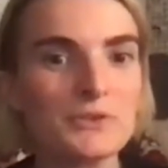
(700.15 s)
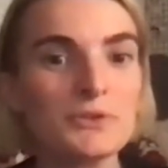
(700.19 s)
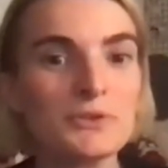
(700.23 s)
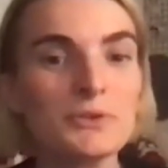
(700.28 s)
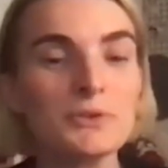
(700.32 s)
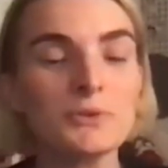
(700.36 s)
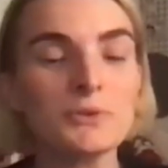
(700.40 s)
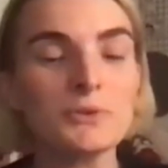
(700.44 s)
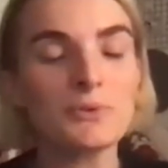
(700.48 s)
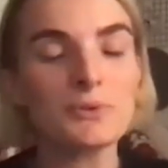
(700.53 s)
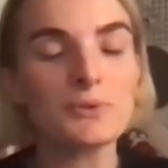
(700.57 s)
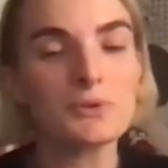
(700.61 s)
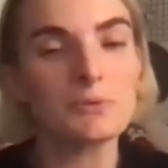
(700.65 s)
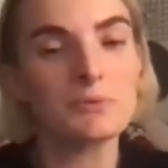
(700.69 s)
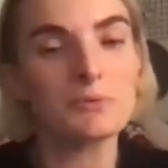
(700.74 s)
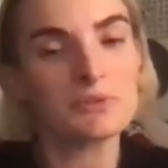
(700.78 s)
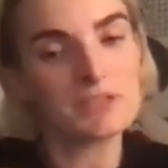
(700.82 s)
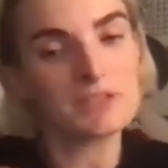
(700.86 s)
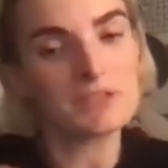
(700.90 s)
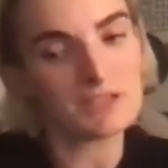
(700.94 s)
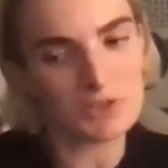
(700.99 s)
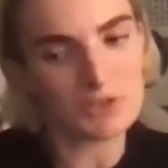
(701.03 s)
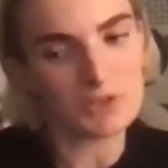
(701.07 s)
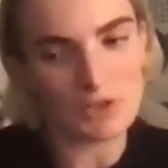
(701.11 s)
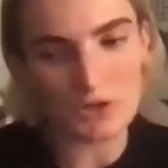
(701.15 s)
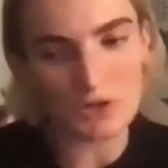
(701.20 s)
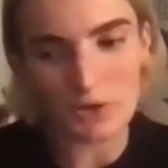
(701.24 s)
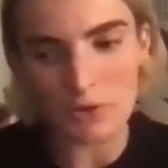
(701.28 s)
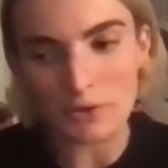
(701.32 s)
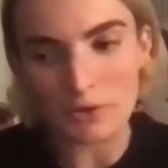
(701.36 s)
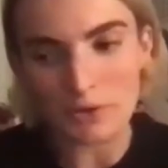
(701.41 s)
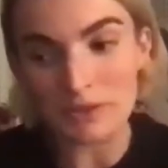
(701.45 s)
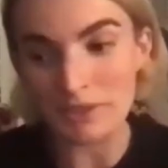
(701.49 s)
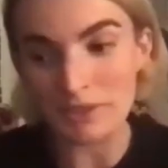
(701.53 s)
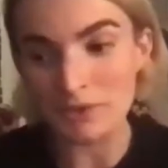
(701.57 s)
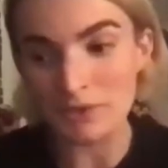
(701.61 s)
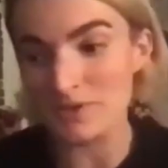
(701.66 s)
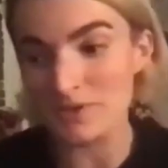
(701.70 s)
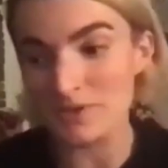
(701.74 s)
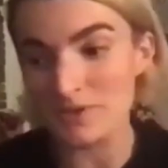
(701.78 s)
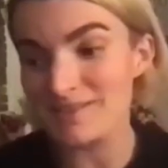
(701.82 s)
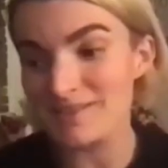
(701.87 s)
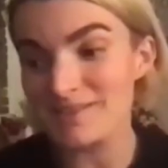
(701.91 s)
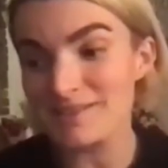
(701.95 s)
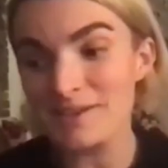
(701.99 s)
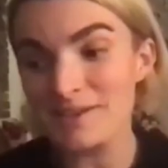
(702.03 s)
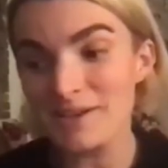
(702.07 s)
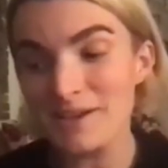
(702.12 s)
You touched on it earlier. You're
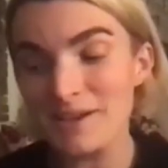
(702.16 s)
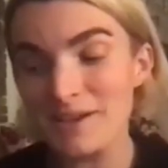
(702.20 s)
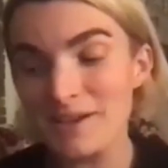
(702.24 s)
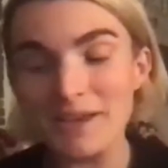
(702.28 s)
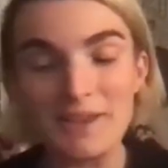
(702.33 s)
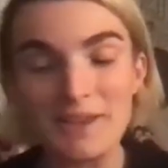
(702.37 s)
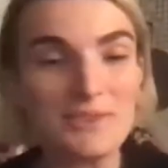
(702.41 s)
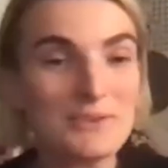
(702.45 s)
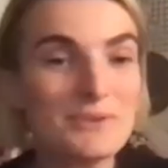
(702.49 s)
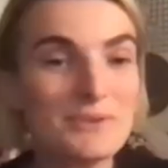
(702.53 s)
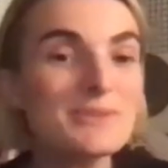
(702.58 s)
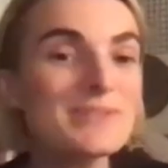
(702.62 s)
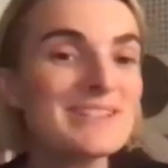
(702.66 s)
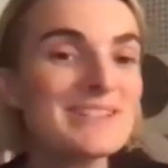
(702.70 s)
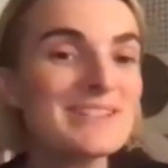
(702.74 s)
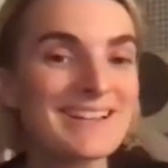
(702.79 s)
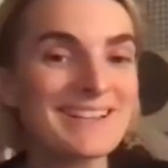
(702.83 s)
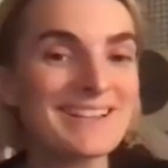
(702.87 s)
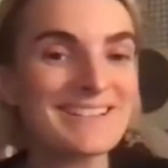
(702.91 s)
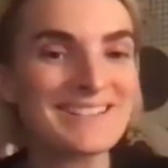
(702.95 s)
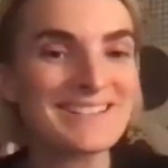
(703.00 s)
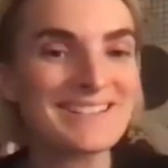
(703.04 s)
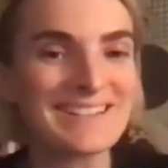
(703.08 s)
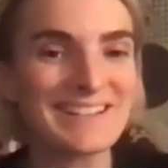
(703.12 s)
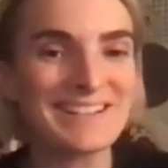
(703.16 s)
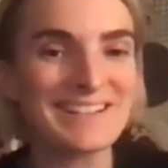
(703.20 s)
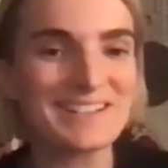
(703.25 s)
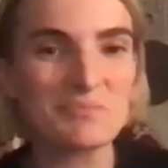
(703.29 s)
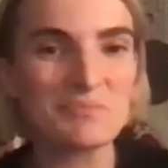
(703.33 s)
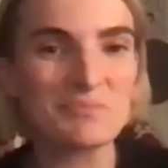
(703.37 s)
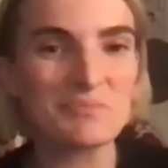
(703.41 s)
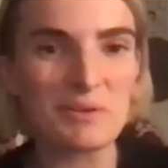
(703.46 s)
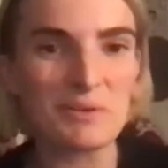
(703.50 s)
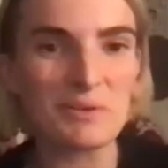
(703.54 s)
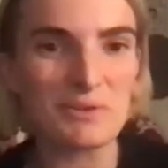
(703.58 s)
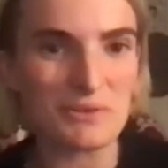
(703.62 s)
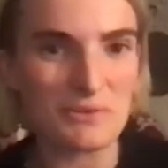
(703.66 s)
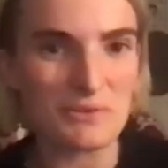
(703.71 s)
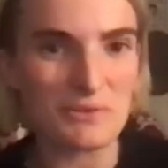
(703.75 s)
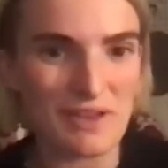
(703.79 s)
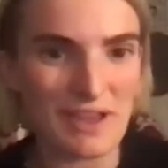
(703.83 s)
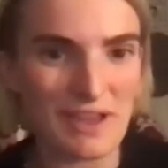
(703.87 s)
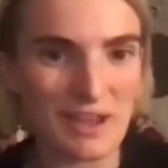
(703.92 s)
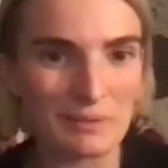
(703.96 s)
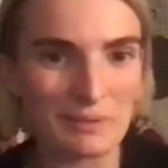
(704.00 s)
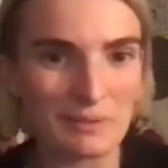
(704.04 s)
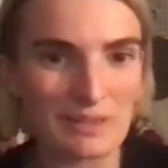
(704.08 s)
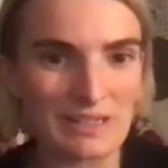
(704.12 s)
just enthusiastic to be with your
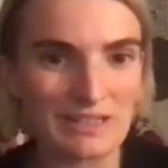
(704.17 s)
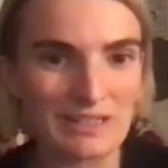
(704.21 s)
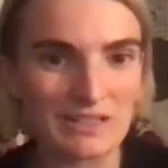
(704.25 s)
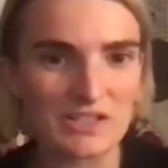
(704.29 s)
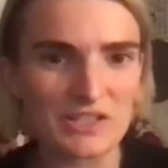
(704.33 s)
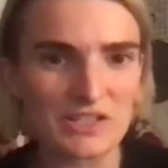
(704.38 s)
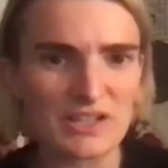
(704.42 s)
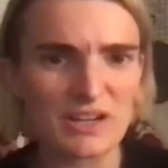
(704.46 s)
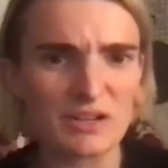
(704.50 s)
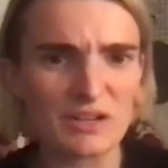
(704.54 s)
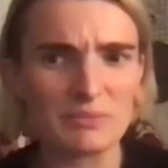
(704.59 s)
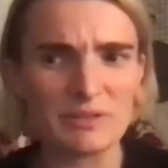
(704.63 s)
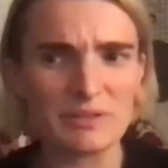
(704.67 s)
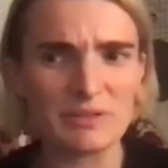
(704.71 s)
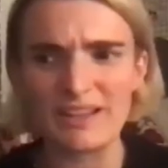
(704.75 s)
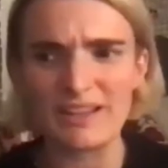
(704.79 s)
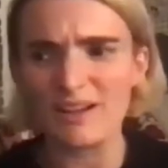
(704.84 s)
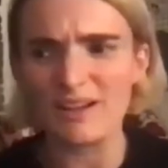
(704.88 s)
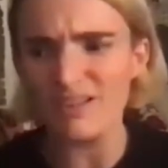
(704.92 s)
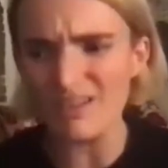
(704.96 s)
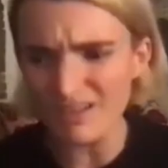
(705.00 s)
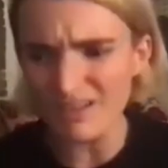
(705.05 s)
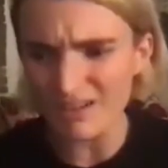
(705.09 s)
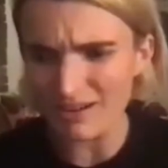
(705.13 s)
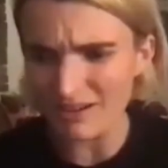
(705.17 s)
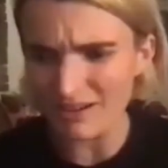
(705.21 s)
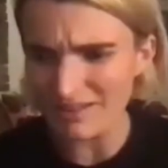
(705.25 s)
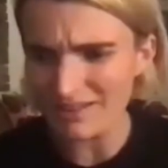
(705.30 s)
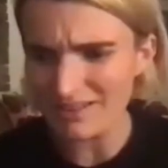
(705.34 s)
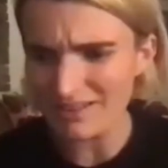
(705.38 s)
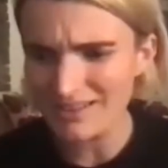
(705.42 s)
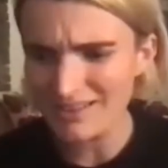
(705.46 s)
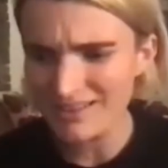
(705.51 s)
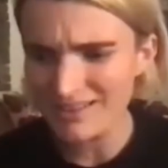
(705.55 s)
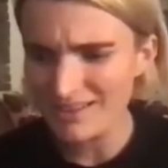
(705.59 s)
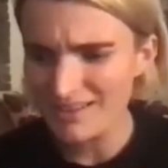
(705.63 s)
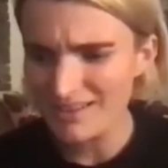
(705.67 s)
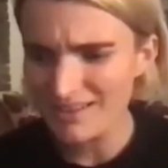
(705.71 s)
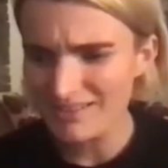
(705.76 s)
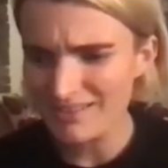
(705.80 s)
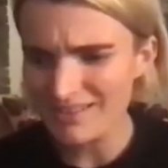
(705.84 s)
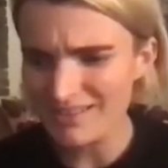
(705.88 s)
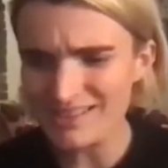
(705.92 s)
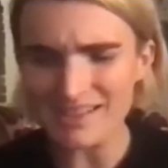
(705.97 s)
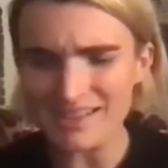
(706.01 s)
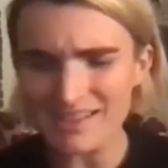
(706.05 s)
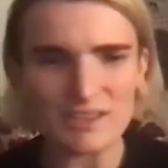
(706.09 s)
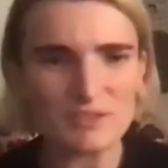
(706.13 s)
family and share and be like, oh,
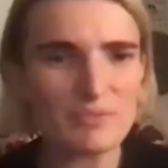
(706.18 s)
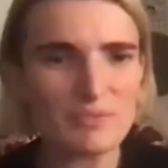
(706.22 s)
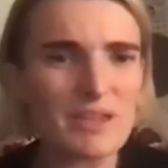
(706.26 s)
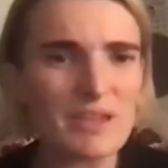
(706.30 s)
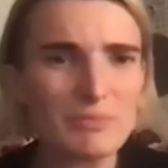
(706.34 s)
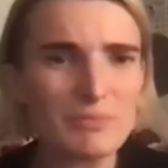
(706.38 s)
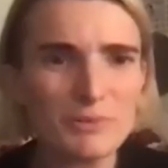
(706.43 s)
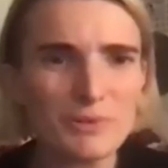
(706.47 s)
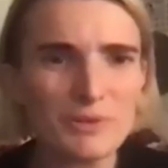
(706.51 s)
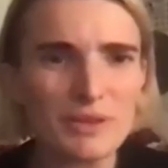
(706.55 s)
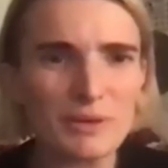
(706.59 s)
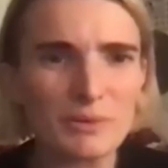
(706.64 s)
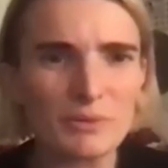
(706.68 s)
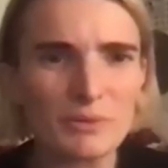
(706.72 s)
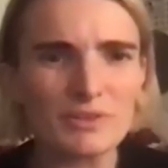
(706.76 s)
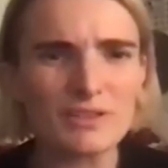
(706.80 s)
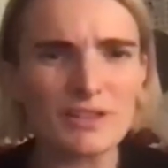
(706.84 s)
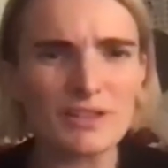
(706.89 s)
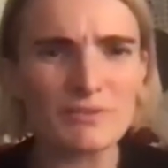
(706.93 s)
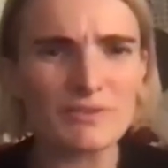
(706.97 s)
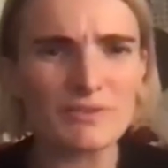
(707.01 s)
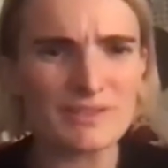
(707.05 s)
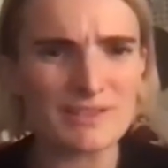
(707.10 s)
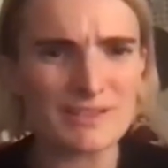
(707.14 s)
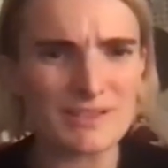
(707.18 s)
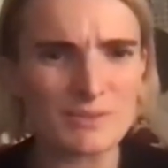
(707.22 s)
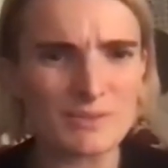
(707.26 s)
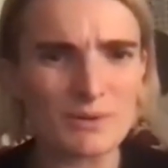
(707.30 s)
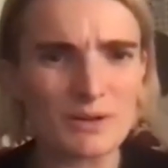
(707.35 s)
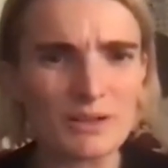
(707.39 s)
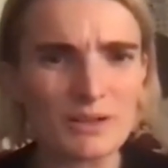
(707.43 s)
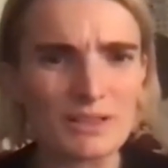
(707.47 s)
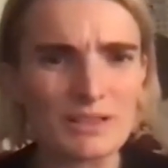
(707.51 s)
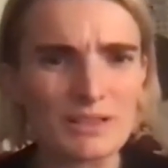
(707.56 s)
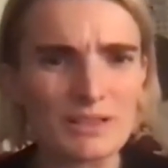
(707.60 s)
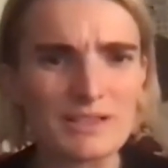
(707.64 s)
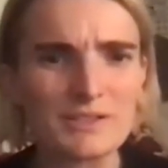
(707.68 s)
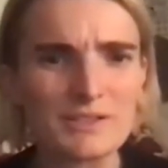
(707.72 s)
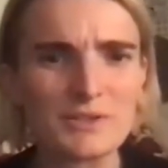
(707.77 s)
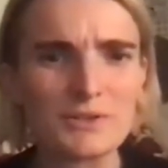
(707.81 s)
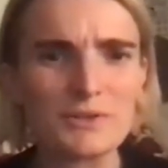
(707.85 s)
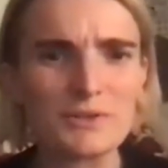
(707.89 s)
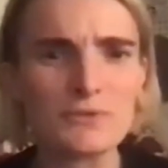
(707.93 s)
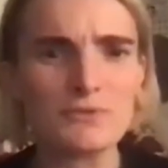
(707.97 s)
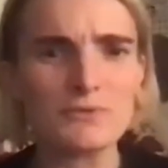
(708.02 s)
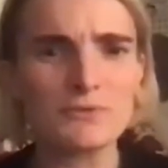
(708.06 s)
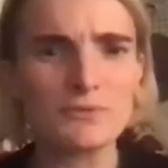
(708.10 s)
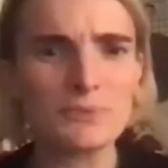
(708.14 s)
there's other people that would love this as well. And so
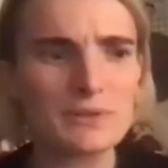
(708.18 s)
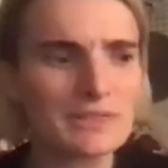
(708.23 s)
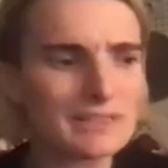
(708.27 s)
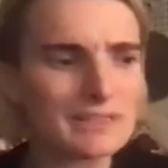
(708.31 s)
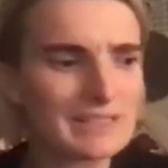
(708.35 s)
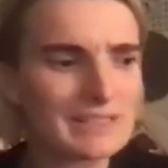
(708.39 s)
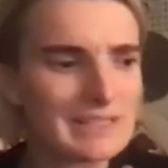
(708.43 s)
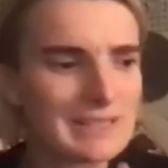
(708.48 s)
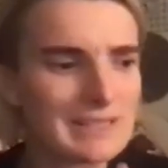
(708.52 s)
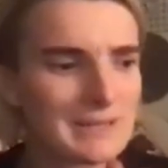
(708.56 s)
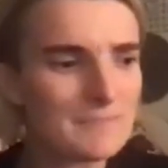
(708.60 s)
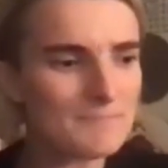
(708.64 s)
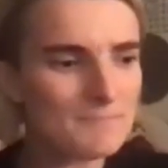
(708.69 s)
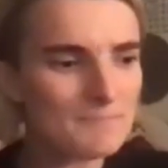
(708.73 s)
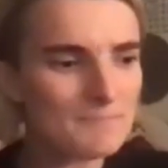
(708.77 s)
you've really,